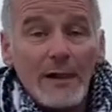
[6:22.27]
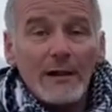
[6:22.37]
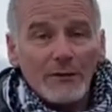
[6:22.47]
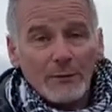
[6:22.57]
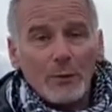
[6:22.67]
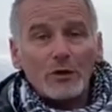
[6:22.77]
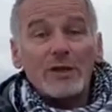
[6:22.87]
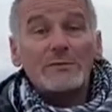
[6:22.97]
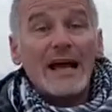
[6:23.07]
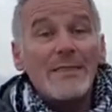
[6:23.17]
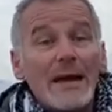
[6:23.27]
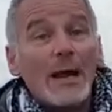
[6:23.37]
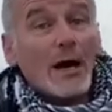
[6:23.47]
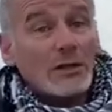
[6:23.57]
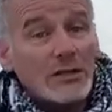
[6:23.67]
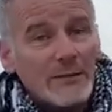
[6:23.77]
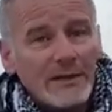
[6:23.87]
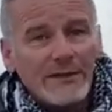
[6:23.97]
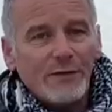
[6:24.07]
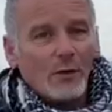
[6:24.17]
for podiums and then ultimately
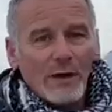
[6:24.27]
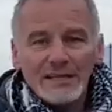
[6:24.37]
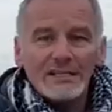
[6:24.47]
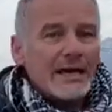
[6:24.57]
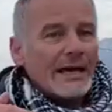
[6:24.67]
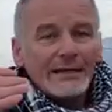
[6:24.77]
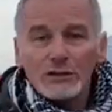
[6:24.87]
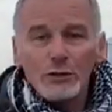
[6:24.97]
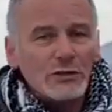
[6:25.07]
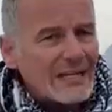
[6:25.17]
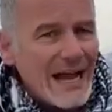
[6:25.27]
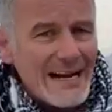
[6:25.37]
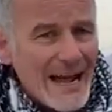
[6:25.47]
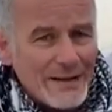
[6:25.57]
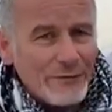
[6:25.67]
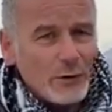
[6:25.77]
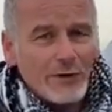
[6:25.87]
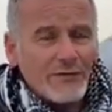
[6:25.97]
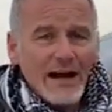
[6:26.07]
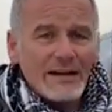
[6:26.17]
for wins. It took Tanak 4 or
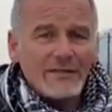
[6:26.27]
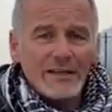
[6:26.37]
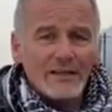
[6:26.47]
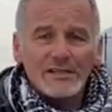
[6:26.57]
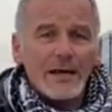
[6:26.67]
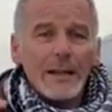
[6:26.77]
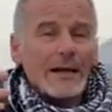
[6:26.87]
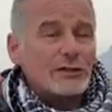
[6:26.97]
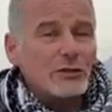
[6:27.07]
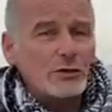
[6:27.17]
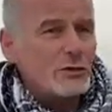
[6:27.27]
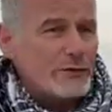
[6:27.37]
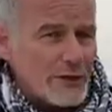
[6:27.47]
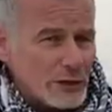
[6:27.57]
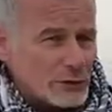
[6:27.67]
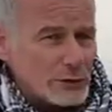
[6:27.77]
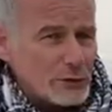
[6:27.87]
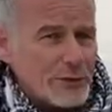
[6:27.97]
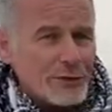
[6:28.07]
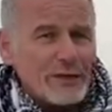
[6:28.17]
5 years. It took Neuville 2 or
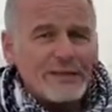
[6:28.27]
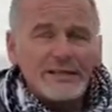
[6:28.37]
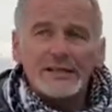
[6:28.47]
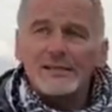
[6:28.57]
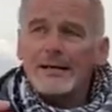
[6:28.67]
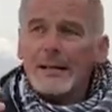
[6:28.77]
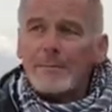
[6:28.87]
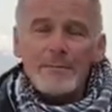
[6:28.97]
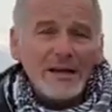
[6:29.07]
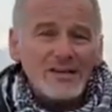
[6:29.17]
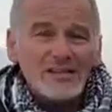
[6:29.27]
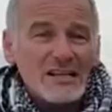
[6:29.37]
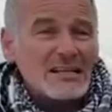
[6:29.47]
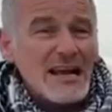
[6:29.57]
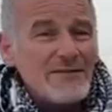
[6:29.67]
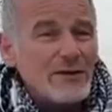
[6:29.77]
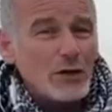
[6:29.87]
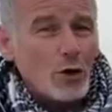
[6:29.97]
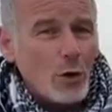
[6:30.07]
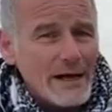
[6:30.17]
3 years. Mikkelsen never
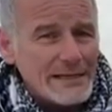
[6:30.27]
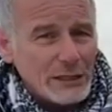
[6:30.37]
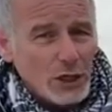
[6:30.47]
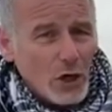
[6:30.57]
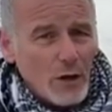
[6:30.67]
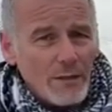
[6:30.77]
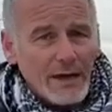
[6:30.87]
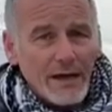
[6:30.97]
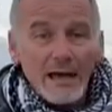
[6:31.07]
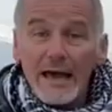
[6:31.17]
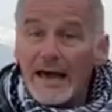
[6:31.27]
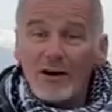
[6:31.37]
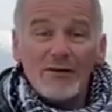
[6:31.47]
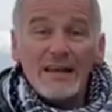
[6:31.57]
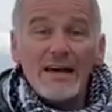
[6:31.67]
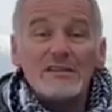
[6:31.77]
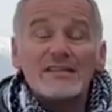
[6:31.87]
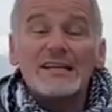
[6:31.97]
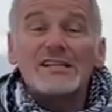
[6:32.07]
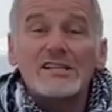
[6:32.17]
quite got there. Elvin Evans
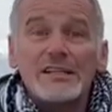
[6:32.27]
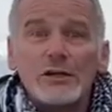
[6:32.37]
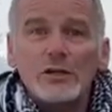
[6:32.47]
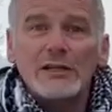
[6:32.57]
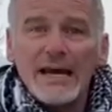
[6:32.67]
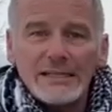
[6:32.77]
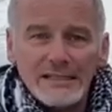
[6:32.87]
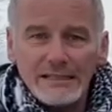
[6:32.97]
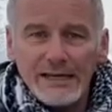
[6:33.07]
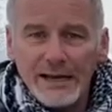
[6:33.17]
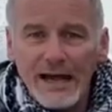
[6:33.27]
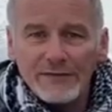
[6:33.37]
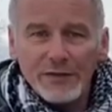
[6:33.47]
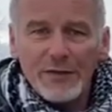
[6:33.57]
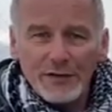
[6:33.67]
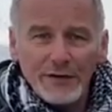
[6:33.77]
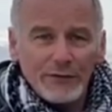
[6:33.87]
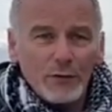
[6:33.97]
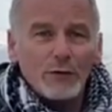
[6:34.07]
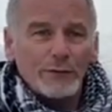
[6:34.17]
is still getting there after 3 or
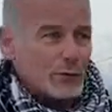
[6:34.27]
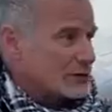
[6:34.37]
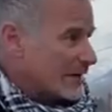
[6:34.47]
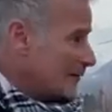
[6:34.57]
4 full-time